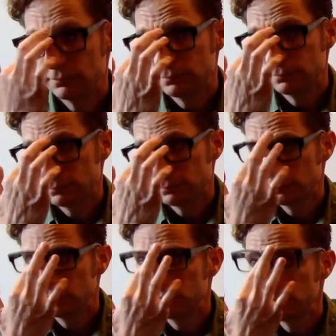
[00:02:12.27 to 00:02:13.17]

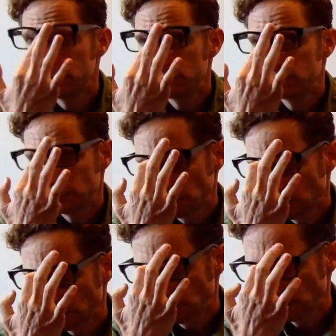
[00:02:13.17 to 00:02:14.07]

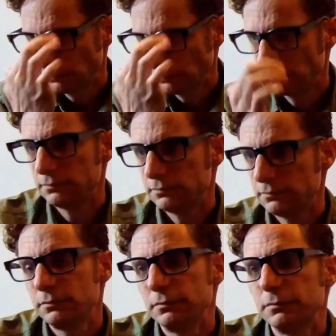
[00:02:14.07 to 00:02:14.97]

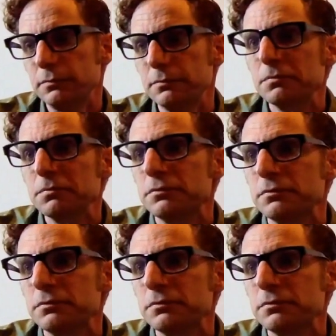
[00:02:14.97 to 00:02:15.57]
(not speaking)